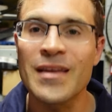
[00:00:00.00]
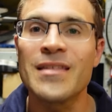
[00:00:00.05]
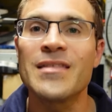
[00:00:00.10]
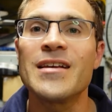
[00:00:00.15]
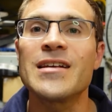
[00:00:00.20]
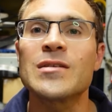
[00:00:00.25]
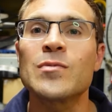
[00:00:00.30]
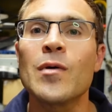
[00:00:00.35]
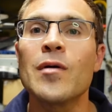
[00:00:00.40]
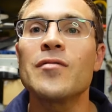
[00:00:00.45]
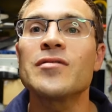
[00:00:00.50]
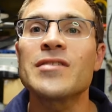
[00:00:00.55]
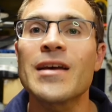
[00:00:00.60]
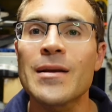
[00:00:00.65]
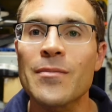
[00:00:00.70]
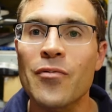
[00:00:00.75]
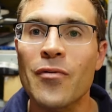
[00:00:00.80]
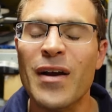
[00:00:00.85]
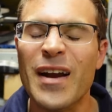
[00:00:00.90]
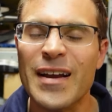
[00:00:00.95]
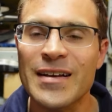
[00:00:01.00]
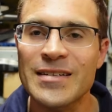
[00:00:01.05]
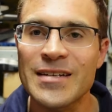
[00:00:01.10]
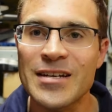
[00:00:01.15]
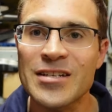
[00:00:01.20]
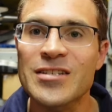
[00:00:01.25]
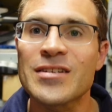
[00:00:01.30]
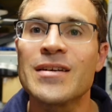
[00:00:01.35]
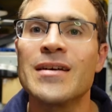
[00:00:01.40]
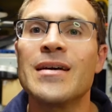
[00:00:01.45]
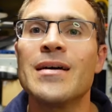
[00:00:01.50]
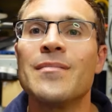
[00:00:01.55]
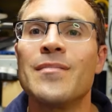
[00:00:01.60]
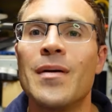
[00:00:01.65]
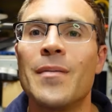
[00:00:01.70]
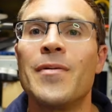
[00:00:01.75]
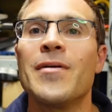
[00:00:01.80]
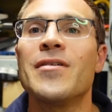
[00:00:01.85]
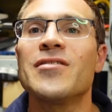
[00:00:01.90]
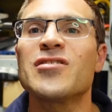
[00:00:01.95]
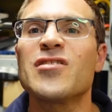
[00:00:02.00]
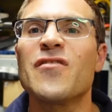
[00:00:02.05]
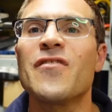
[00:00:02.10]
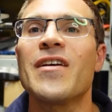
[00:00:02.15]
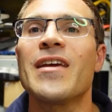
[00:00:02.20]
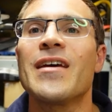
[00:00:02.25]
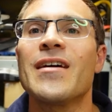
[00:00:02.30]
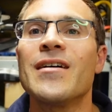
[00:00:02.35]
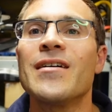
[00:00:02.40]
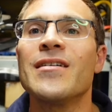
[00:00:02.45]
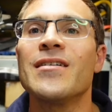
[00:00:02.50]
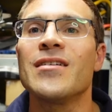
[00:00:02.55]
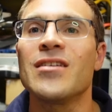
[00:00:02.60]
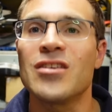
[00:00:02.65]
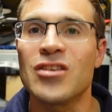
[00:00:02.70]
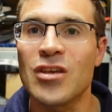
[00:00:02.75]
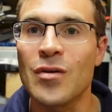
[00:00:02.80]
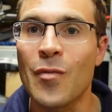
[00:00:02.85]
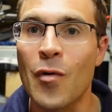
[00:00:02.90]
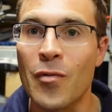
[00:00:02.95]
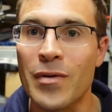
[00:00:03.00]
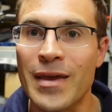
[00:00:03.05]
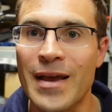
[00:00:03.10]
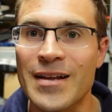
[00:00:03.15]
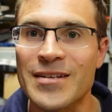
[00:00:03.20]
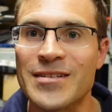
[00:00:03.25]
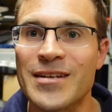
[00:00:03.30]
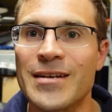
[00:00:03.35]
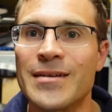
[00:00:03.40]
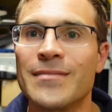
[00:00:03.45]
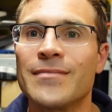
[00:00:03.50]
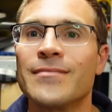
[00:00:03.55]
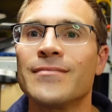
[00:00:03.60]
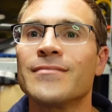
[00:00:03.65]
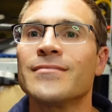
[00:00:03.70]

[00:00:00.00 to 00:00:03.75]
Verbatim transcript: This will take practice, but persevere, you will get it.